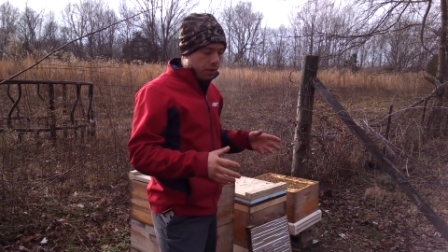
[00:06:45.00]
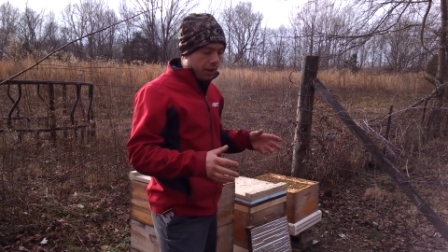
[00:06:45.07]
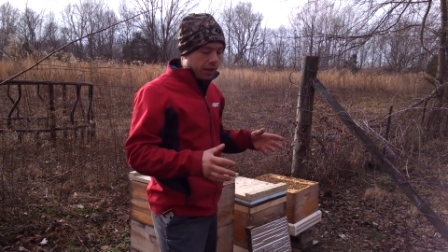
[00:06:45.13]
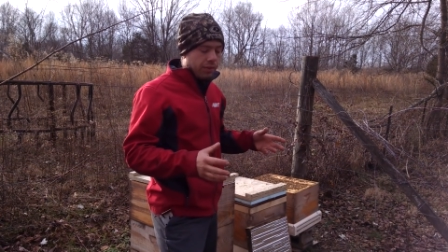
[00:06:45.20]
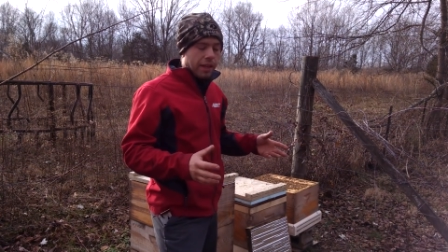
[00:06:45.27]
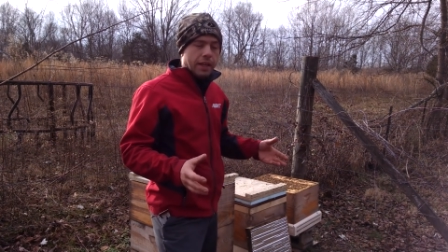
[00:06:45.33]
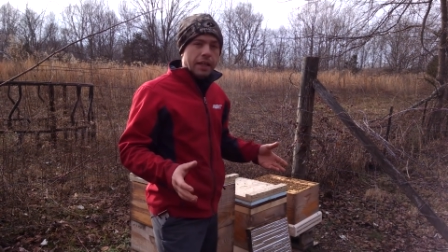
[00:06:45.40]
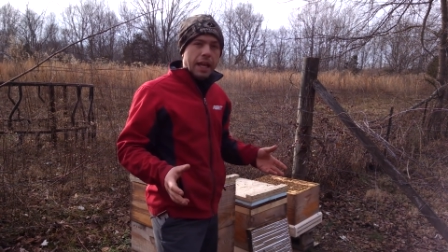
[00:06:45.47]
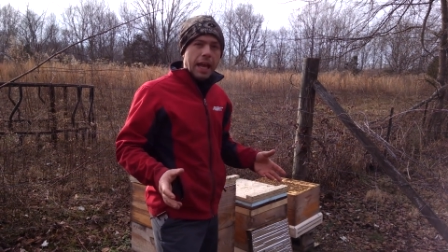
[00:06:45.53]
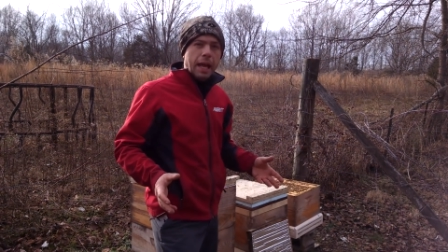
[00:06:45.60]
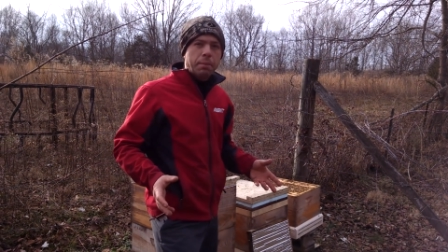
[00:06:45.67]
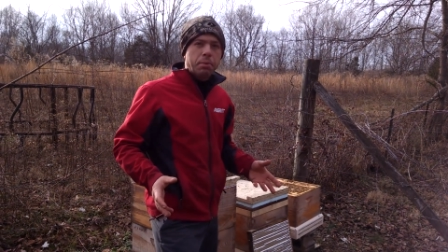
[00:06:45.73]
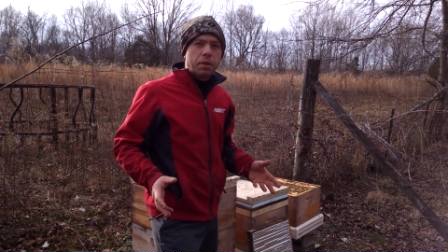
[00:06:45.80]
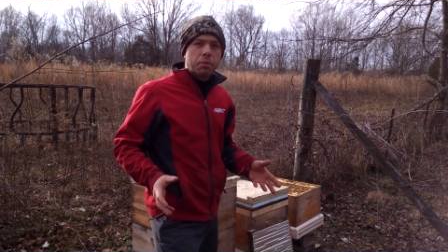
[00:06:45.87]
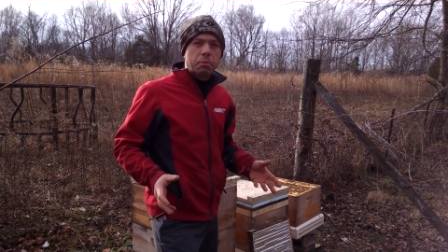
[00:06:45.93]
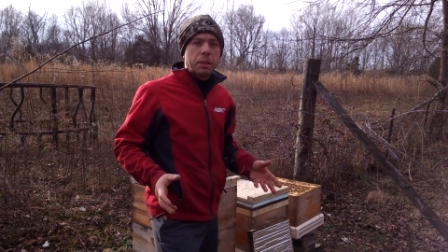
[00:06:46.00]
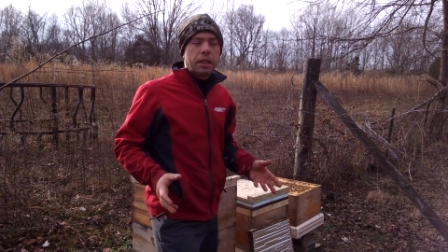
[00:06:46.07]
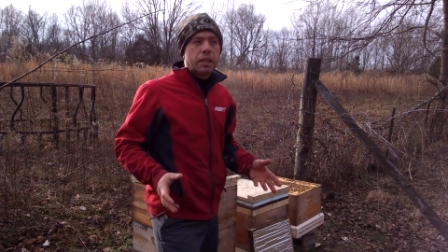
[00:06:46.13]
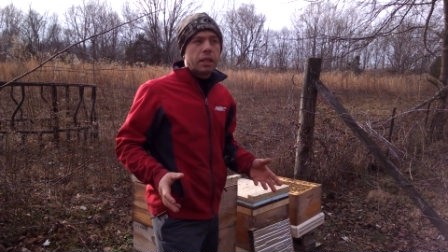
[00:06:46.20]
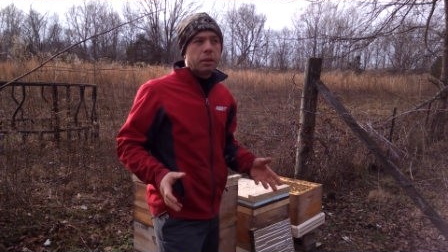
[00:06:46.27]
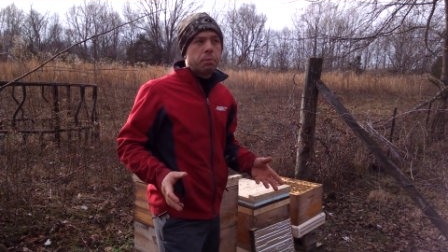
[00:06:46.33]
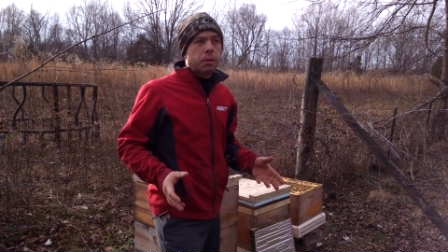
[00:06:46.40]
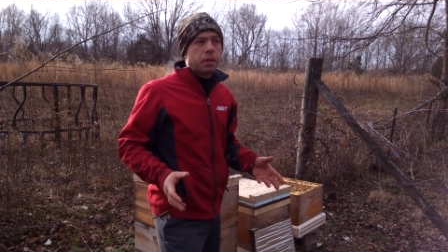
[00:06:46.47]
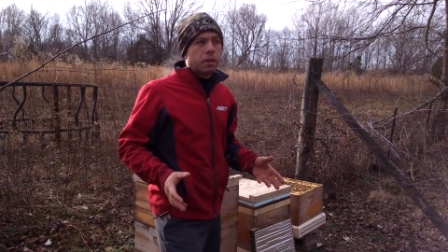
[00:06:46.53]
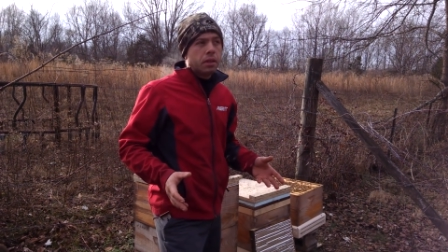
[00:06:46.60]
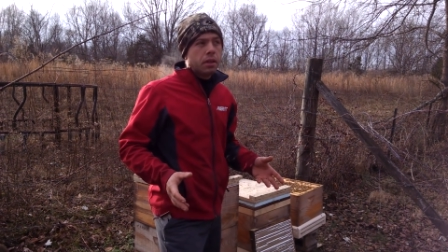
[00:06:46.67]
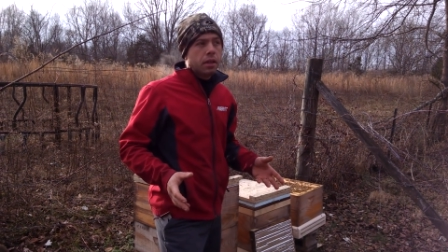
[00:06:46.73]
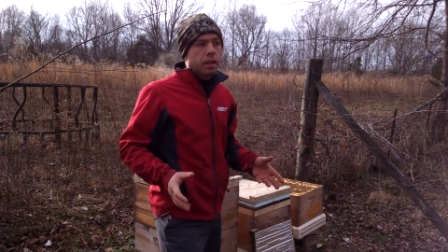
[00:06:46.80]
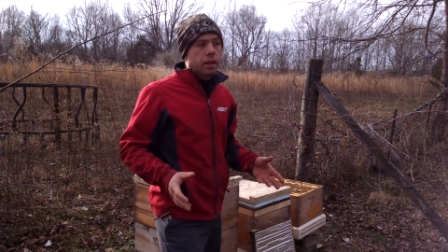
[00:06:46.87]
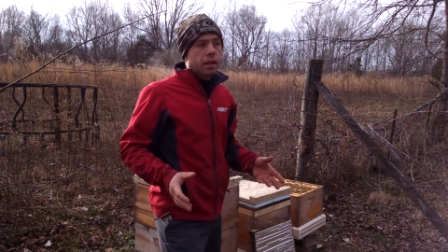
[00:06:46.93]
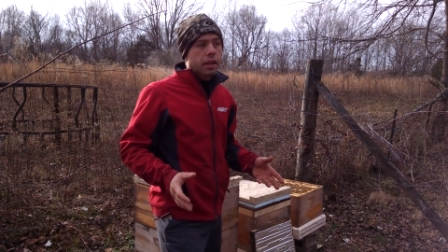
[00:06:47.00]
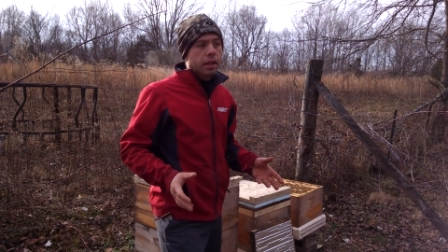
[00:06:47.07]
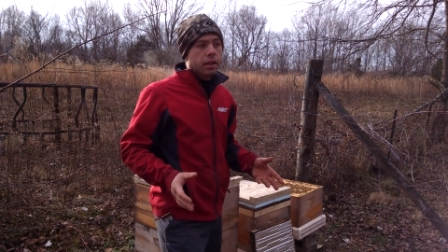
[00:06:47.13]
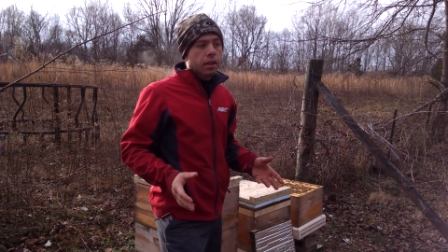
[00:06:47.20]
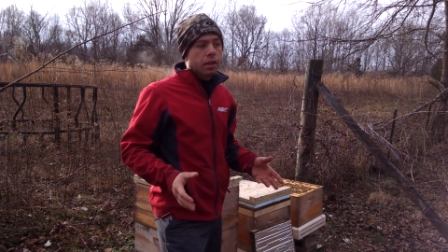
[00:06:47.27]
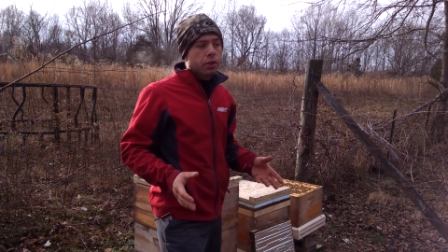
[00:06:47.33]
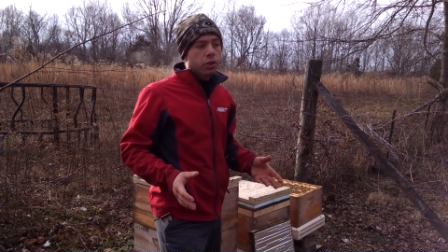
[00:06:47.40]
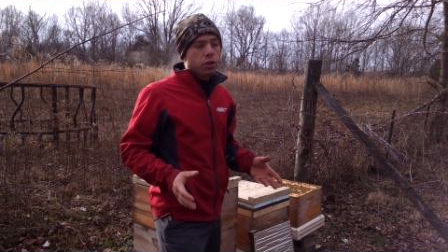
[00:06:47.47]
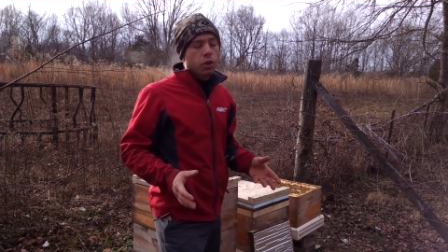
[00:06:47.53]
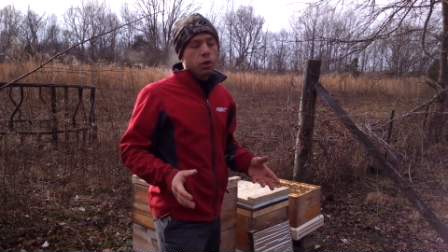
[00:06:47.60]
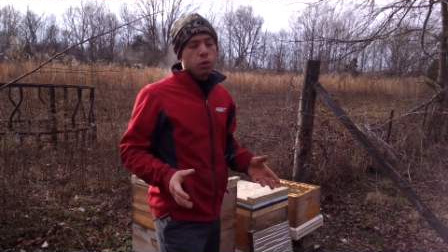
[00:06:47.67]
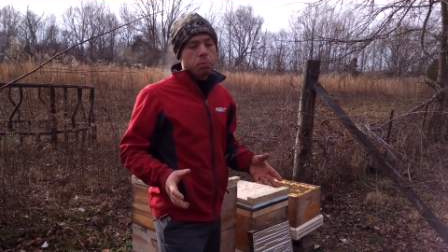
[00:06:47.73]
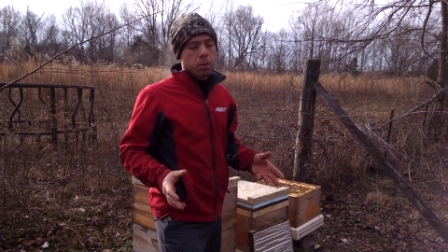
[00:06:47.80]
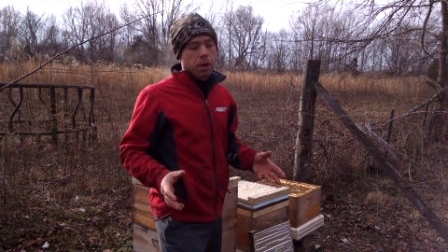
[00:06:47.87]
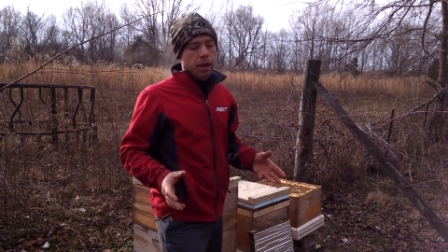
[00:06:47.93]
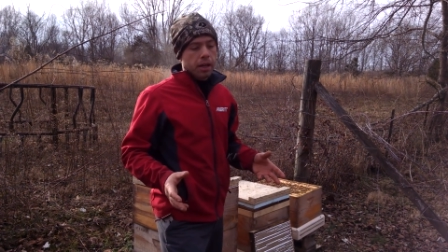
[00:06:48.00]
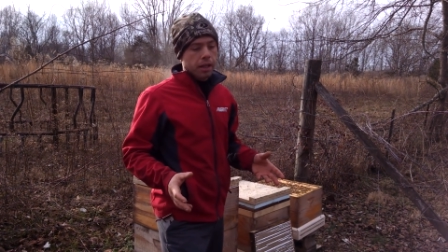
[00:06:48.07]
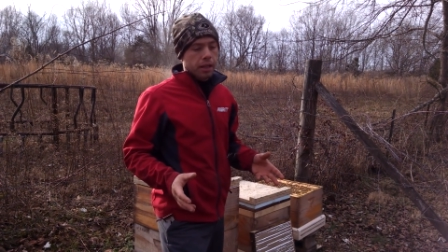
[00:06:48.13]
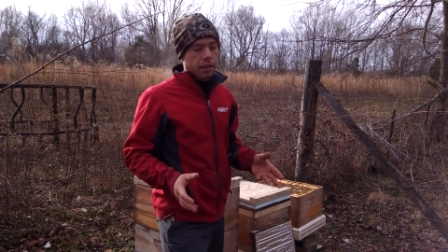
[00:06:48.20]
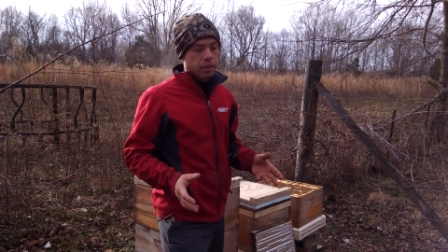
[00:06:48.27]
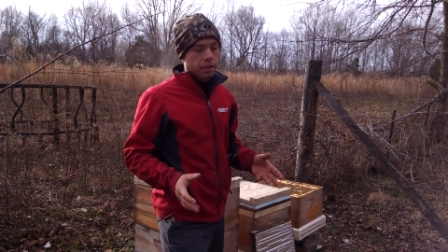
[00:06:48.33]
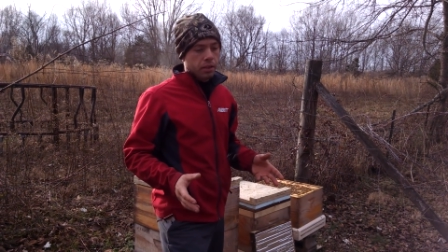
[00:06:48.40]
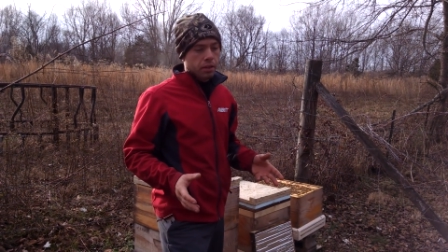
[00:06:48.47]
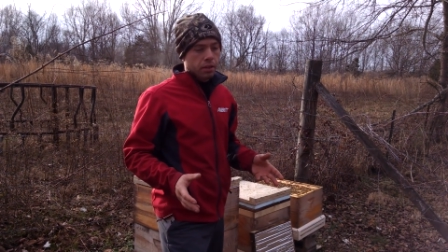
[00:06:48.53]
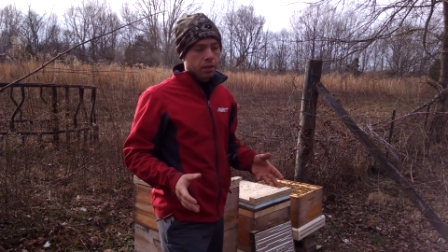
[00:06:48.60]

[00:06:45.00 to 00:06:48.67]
things that can happen in beekeeping and, and nobody